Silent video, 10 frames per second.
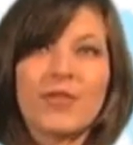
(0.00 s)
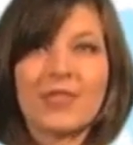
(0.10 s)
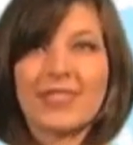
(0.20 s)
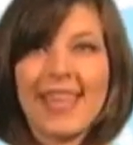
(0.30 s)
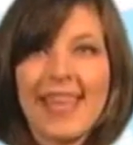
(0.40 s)
for
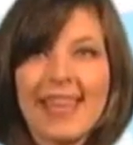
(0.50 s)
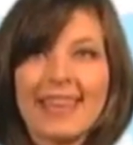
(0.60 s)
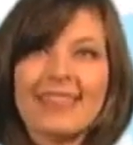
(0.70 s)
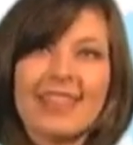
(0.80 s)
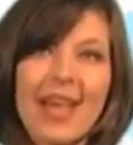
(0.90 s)

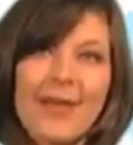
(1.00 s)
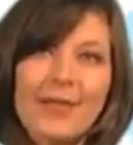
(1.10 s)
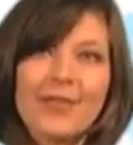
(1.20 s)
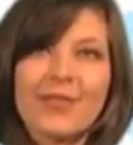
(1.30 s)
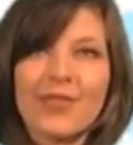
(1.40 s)
take,
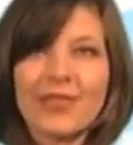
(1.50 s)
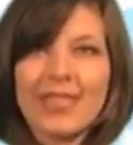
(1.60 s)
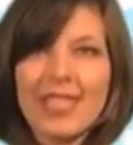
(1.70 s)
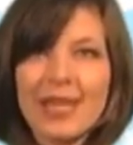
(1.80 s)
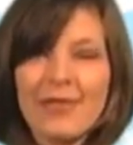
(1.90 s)
left for
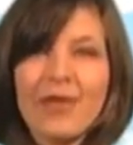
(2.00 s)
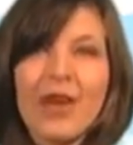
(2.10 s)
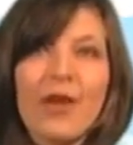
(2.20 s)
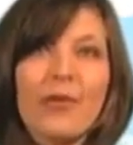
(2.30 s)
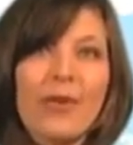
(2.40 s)
leave,
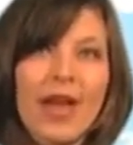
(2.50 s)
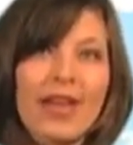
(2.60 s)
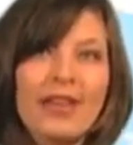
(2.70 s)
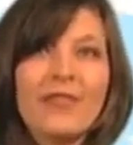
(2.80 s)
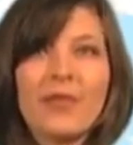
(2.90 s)

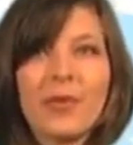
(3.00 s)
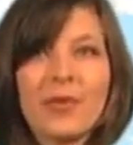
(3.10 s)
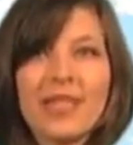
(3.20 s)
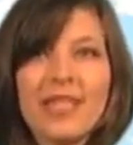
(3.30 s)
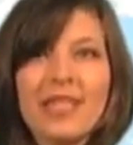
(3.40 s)
read for
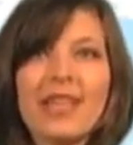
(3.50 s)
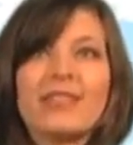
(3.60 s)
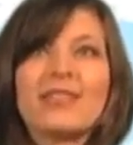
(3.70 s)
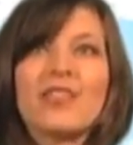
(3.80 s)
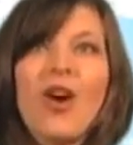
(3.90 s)
read, and
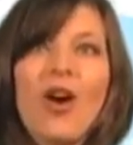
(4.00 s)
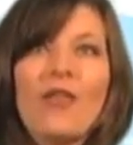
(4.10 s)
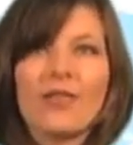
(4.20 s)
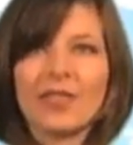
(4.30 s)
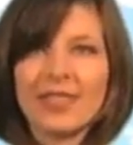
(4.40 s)
saw
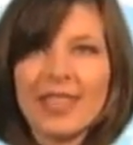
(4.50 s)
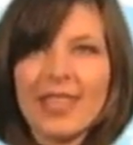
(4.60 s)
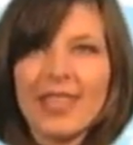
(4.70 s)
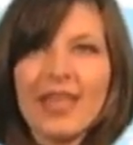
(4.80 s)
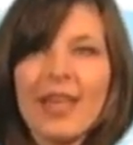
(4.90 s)
for
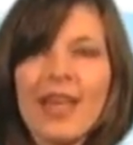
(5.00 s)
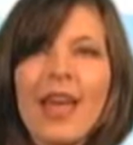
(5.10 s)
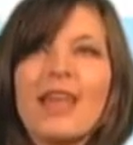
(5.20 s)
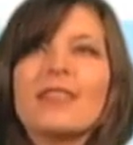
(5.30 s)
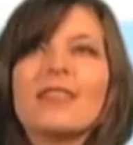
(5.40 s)
see,
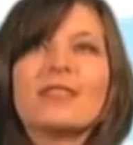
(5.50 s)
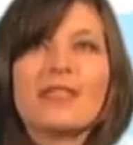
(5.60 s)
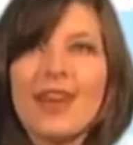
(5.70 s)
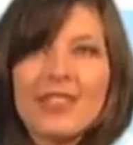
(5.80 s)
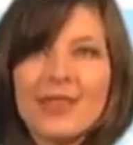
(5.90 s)
and
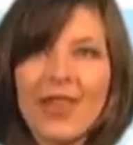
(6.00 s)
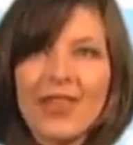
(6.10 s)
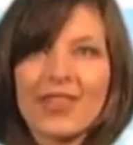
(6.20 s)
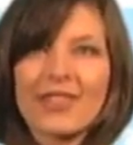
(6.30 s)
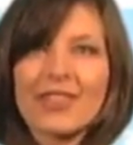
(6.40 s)
tons of
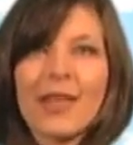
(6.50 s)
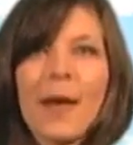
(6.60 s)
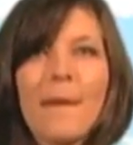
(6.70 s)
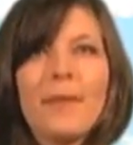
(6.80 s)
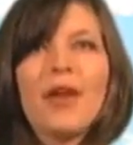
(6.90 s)
others.
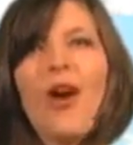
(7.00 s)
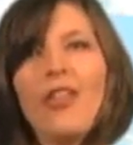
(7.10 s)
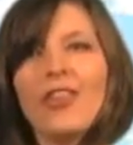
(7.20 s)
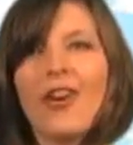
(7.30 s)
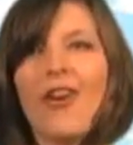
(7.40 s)
But all
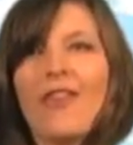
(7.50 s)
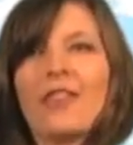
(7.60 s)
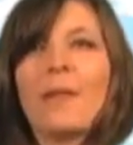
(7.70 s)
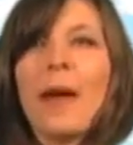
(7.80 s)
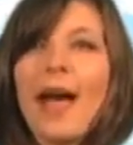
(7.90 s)
in all,
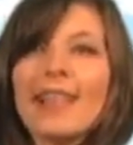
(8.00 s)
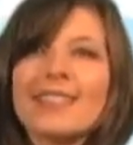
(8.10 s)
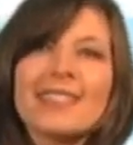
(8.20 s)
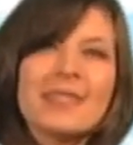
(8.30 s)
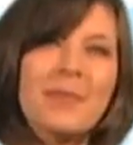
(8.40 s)
the past
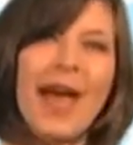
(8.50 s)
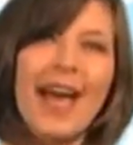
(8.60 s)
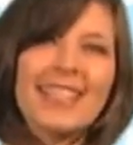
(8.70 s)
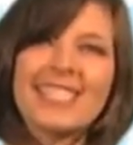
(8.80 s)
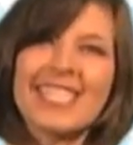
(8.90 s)
is the
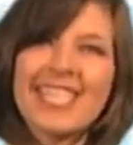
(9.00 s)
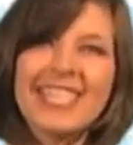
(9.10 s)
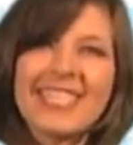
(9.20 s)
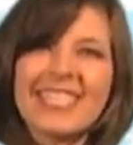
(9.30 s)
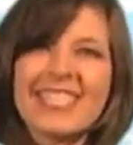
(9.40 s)
past in
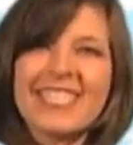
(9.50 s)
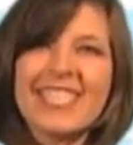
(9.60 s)
English.